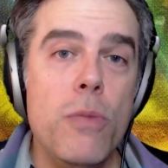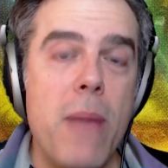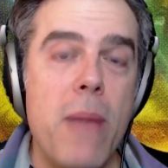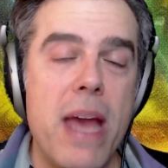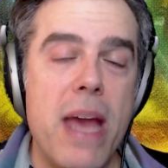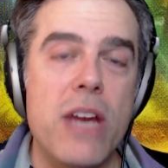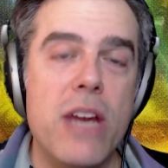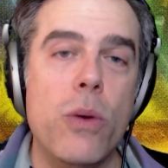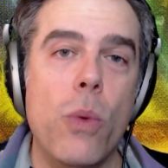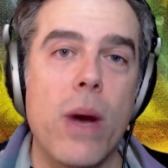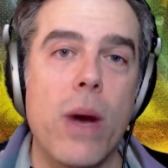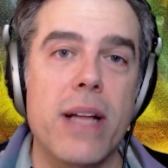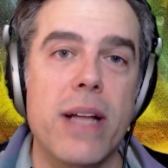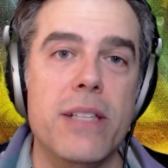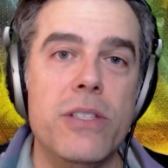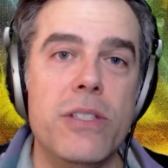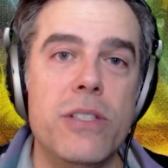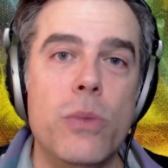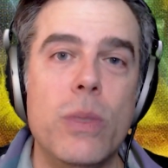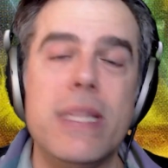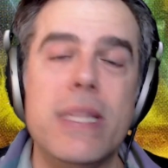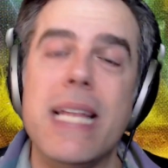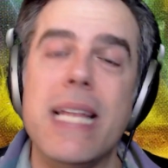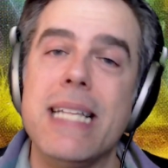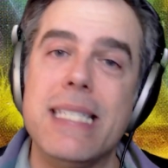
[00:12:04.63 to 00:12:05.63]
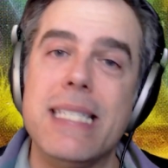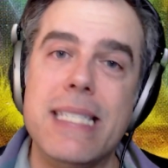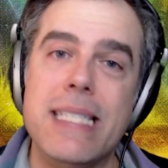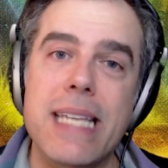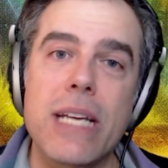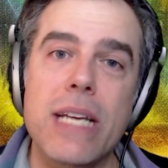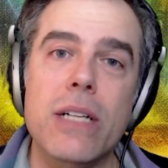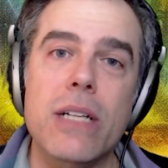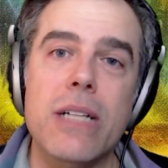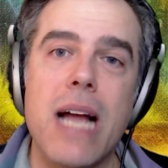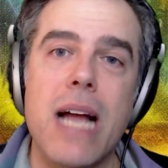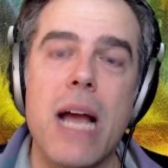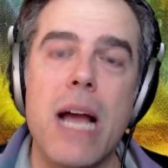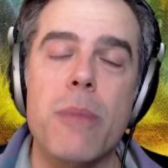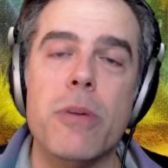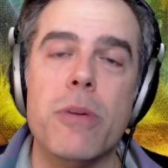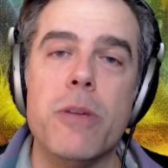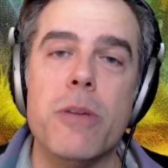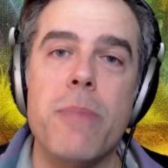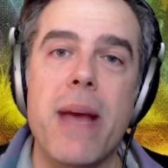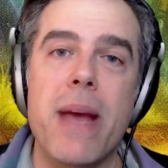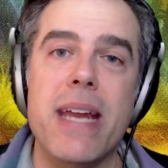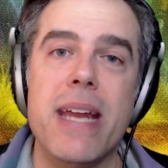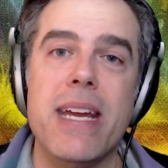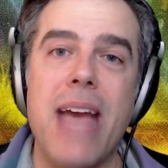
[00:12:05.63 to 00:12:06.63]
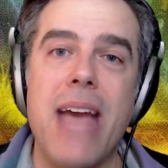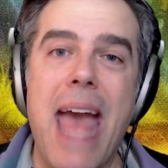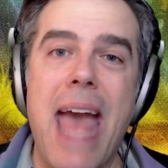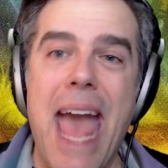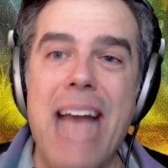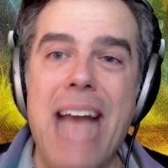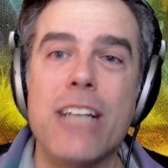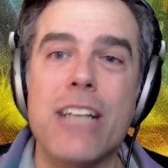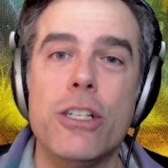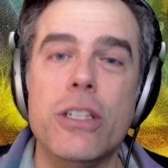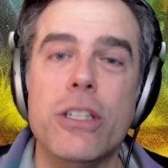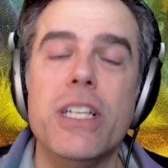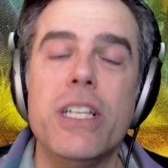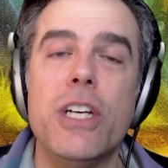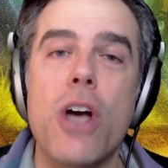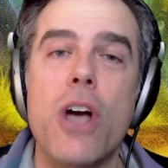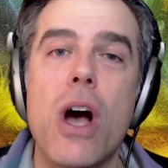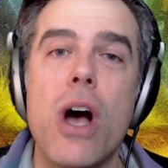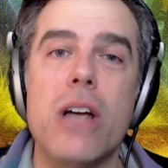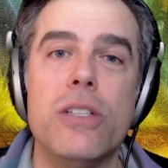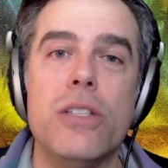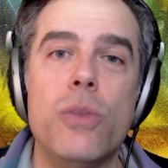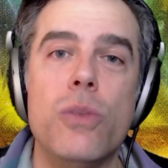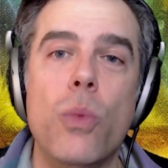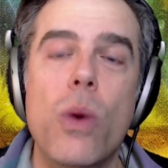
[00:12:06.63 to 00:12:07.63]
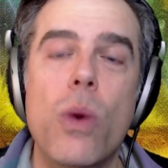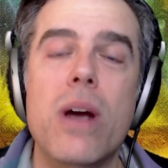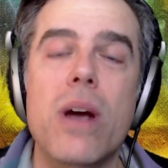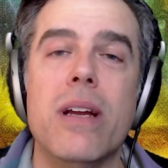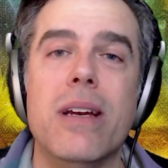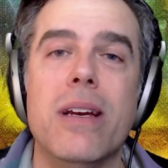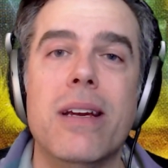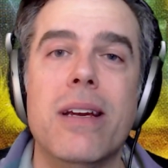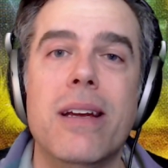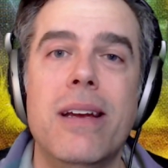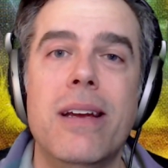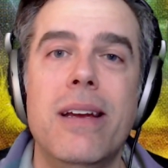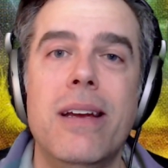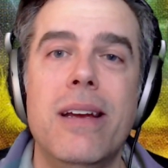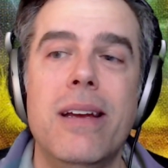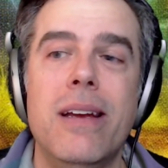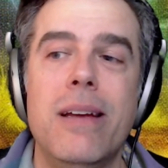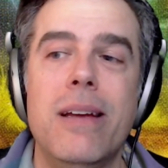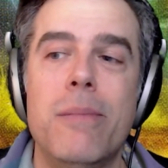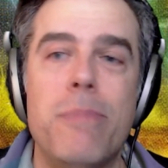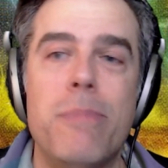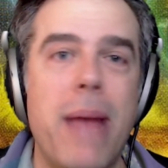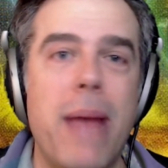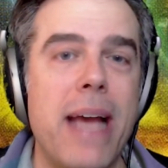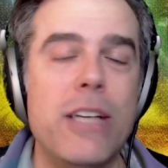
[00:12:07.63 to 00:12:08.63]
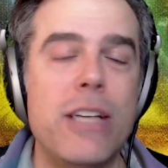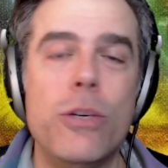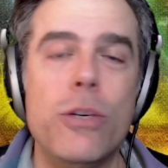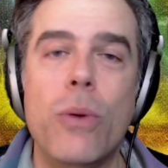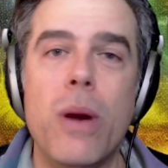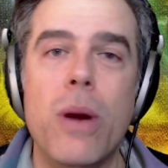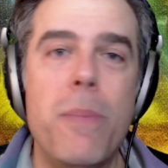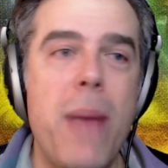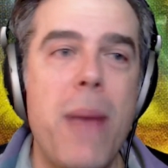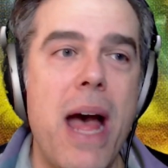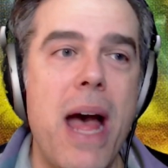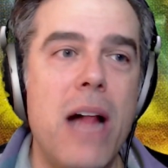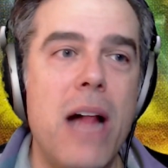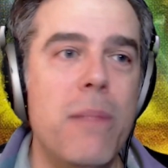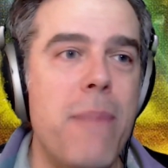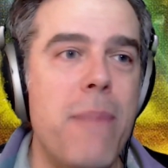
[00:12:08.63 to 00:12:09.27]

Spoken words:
mana ones with that single hybrid mana actually cost 1. Back to our pal